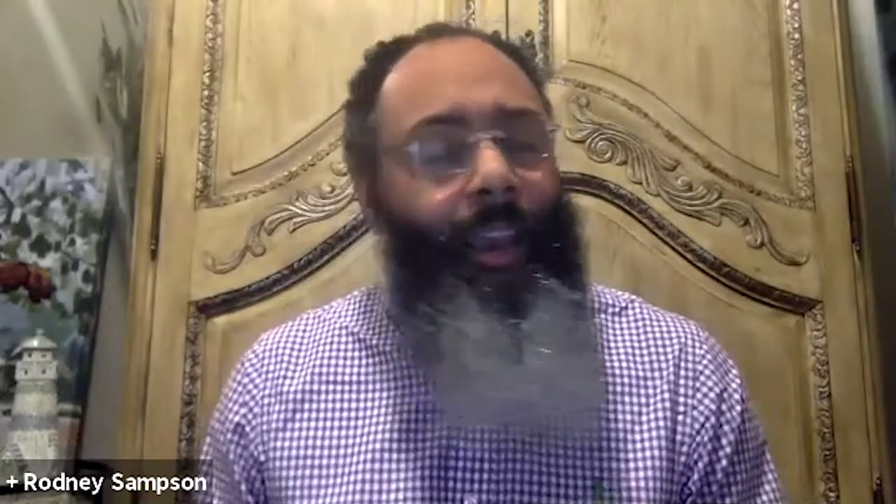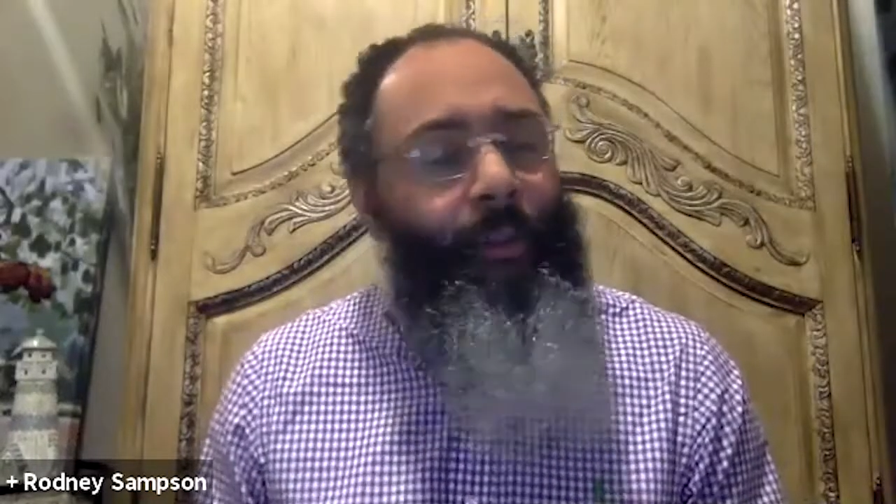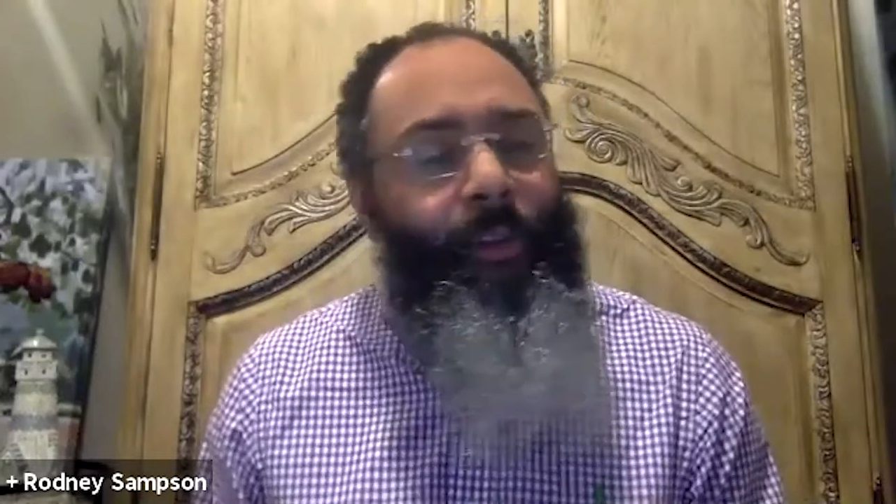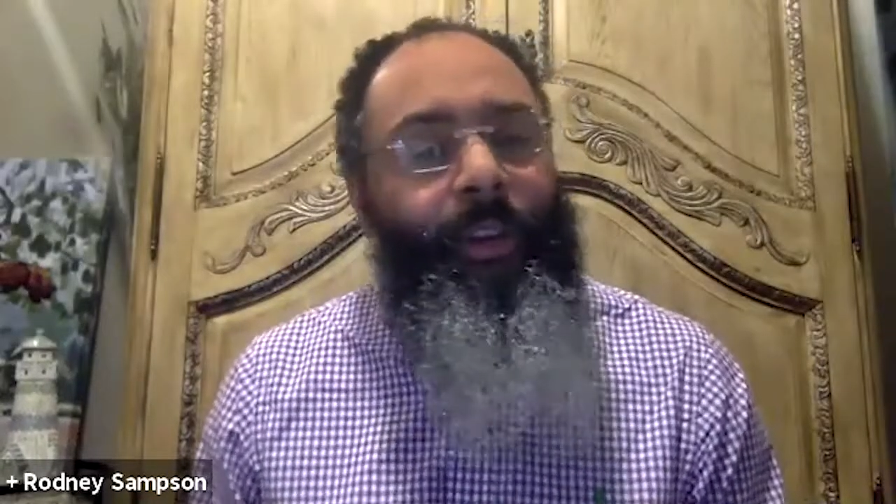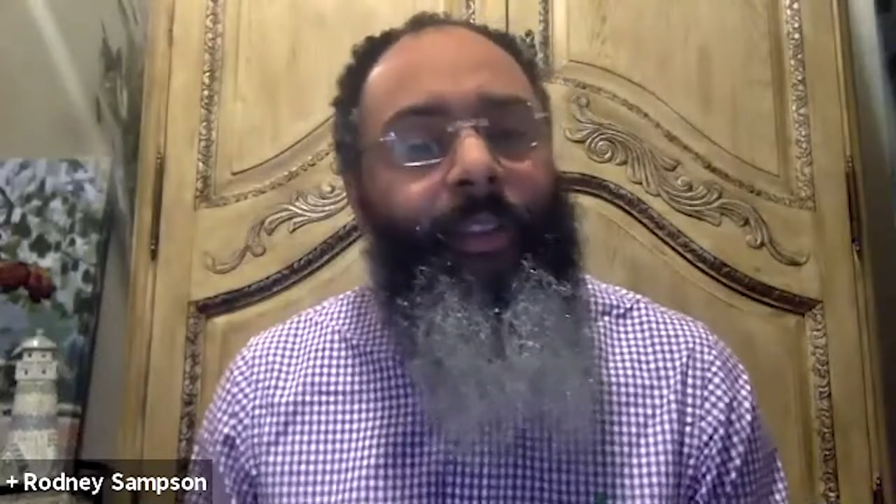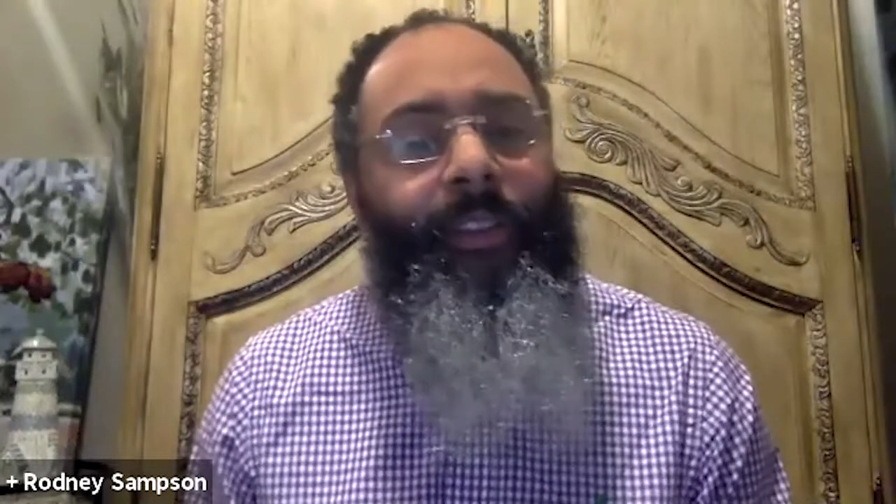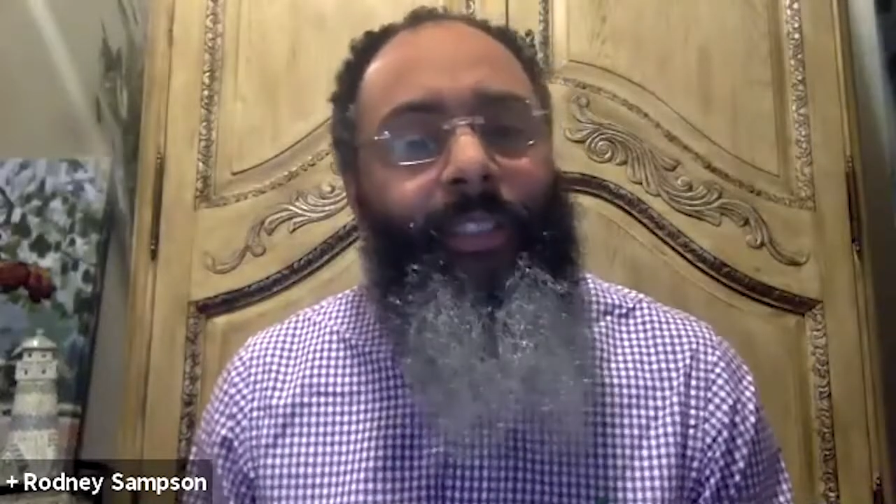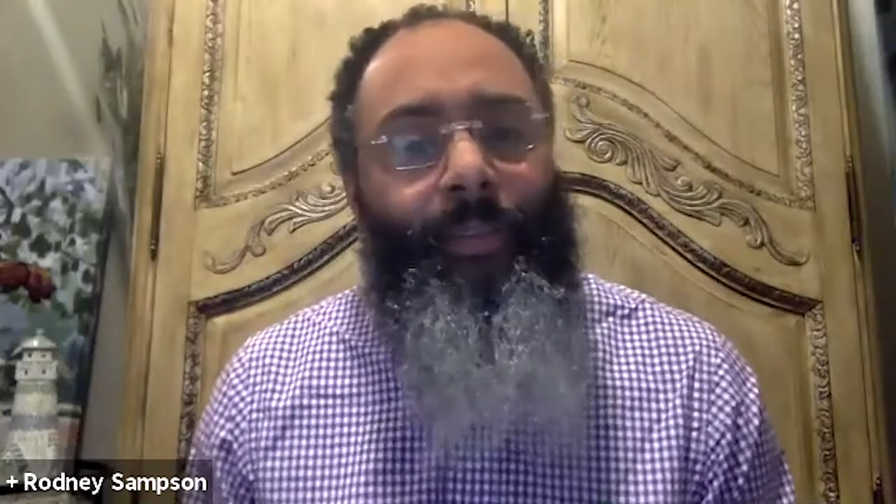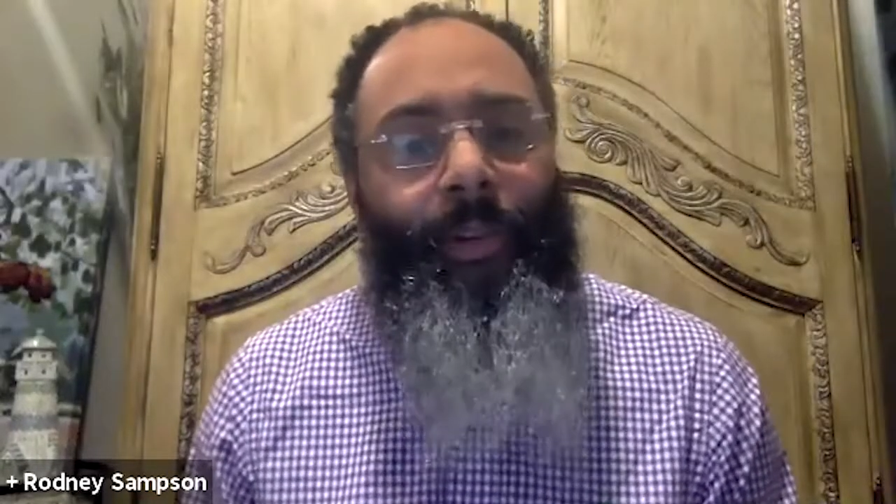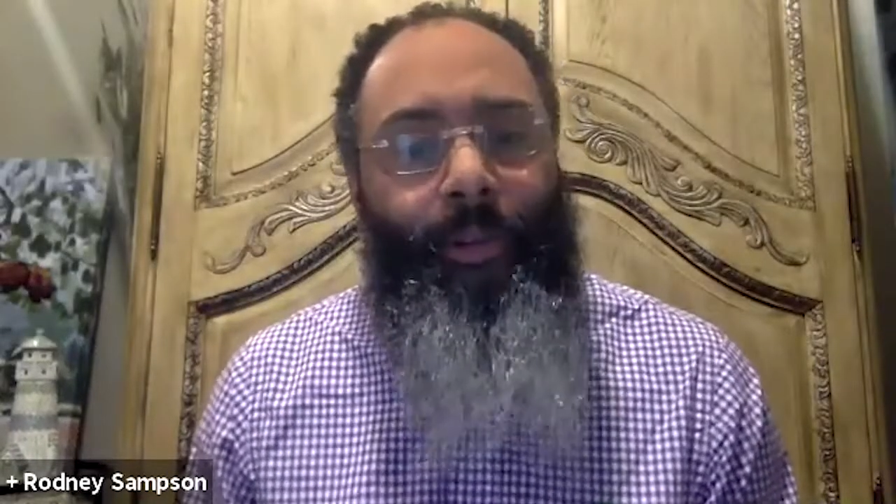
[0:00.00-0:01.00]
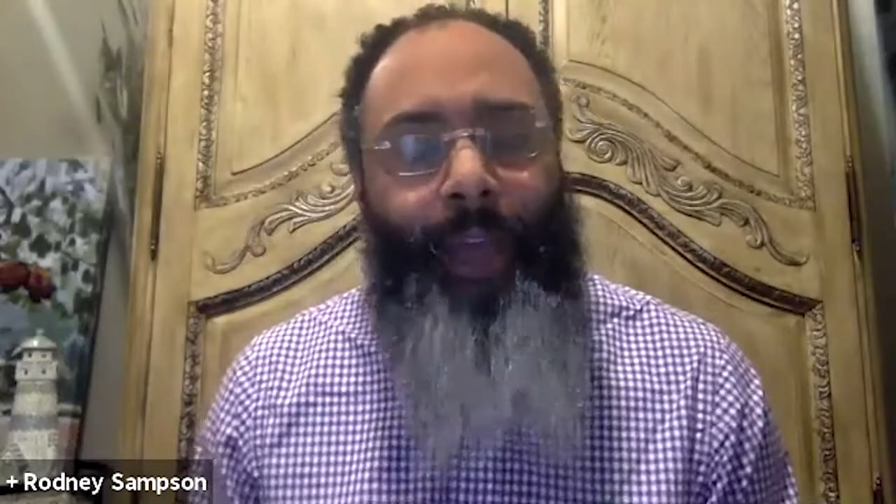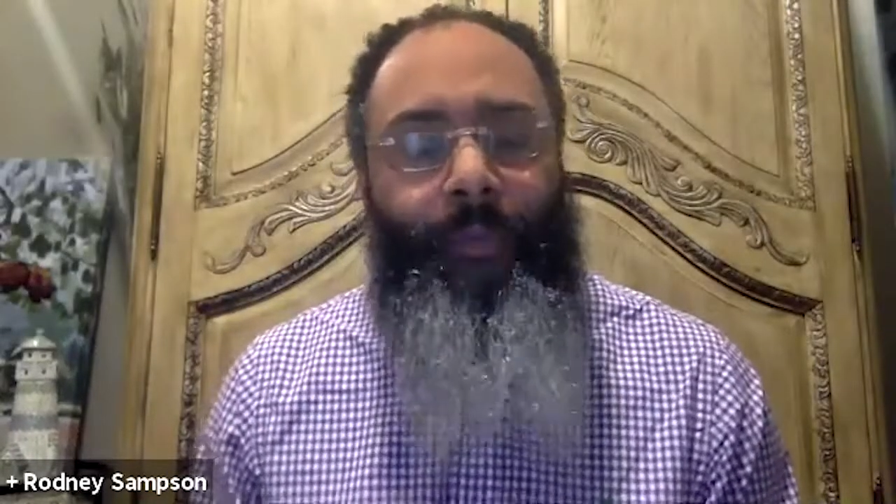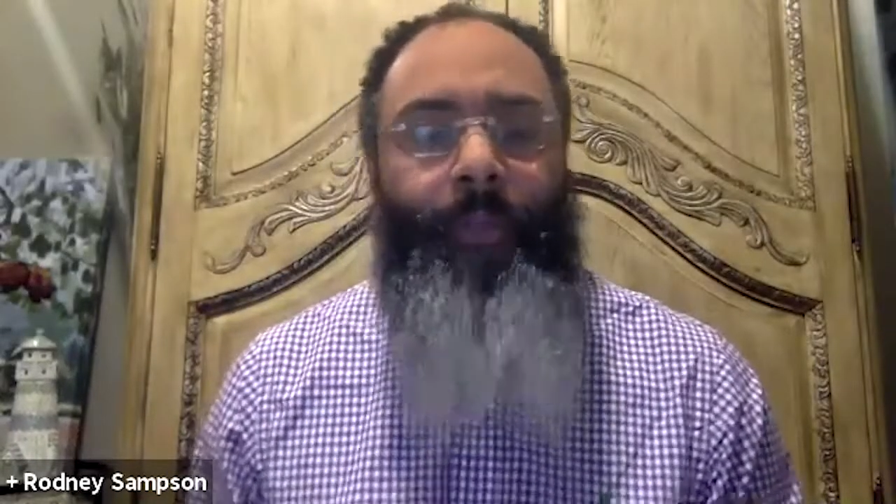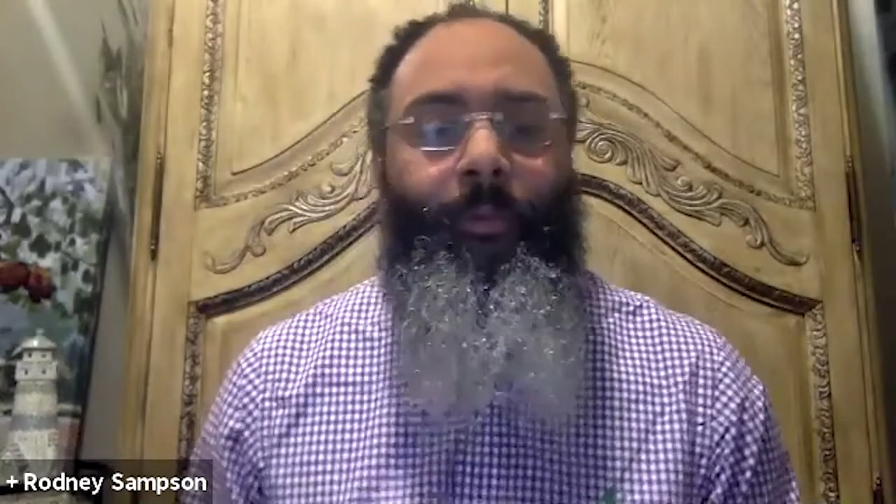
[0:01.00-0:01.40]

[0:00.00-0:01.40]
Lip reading: every other demographic.